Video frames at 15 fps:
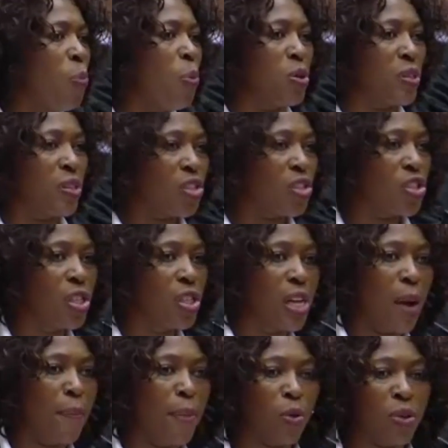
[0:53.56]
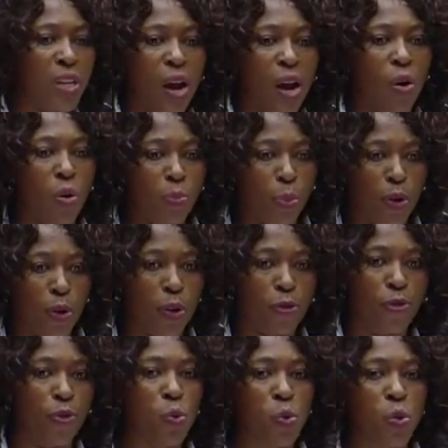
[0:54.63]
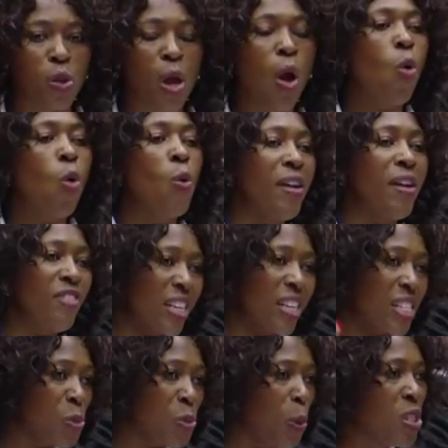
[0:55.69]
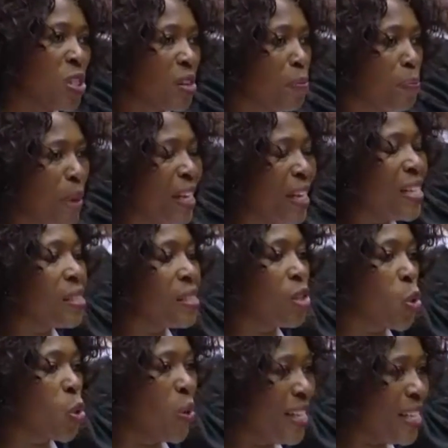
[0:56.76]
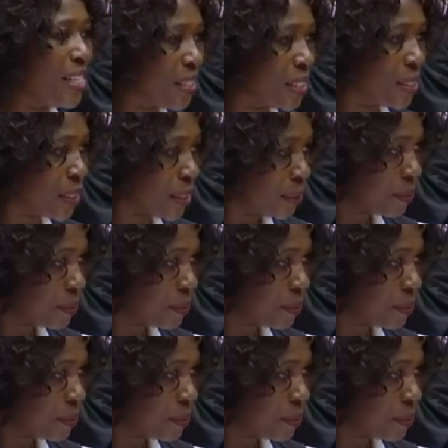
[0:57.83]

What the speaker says: opposition about their own point of views. We have a responsibility to lead.